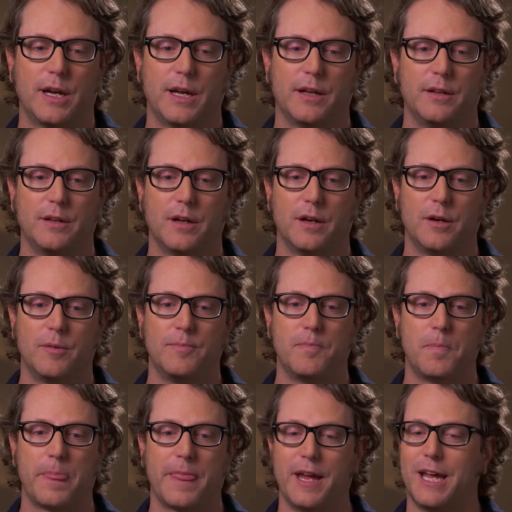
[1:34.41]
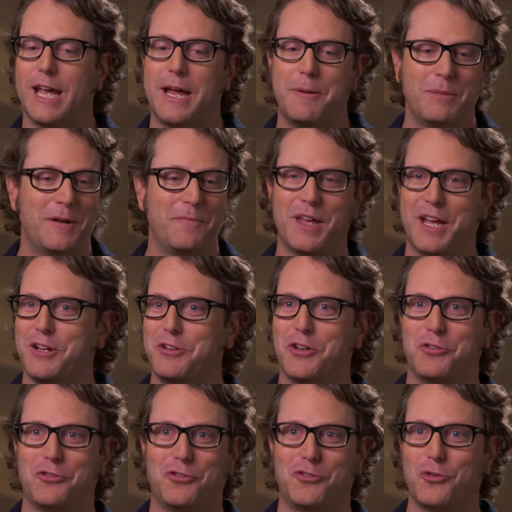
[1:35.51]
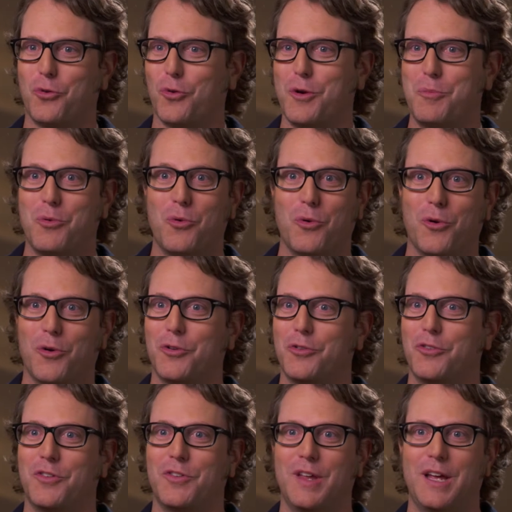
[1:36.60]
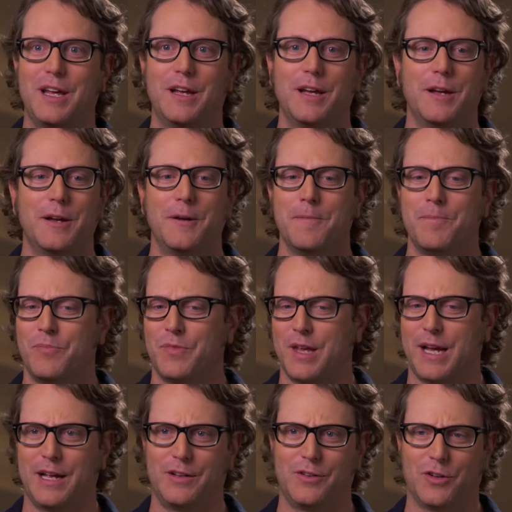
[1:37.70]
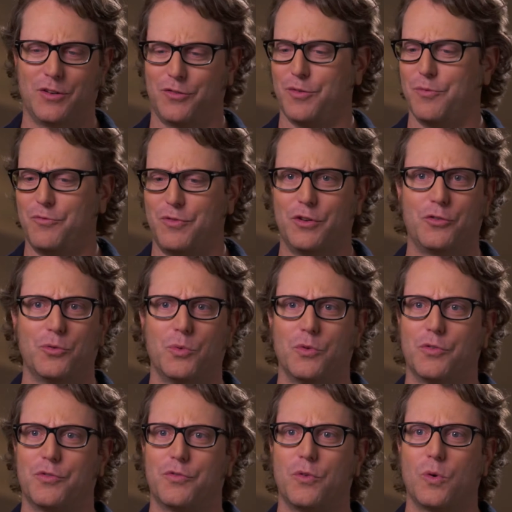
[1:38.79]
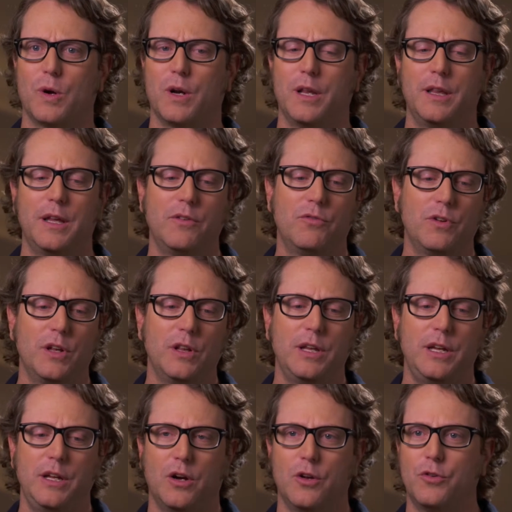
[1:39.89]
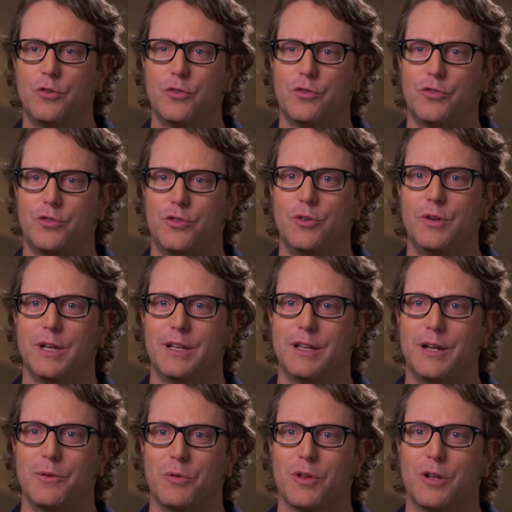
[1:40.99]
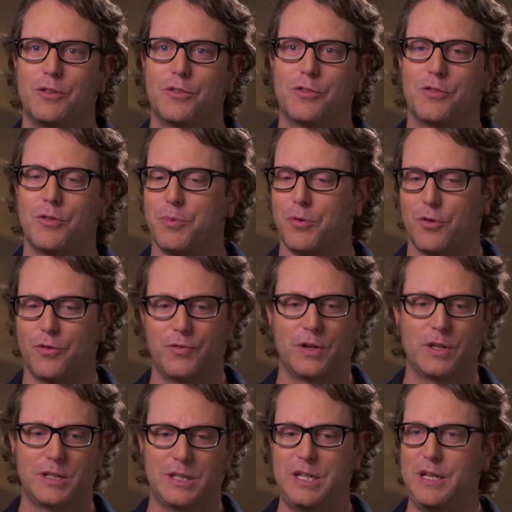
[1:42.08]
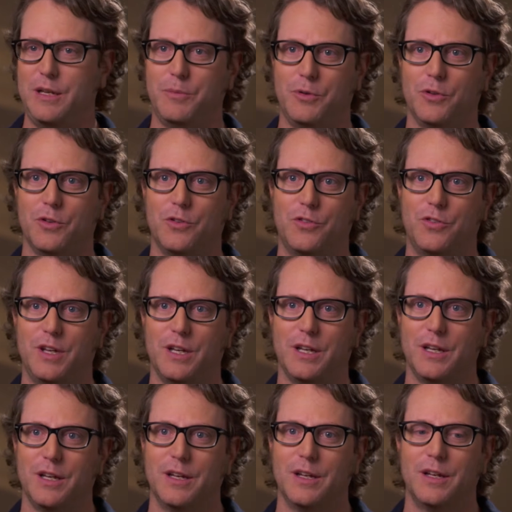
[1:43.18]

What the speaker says: And they came in, they had done storyboards and they had done some visuals for it. And they really understood it. They were like just a perfect team, you could see.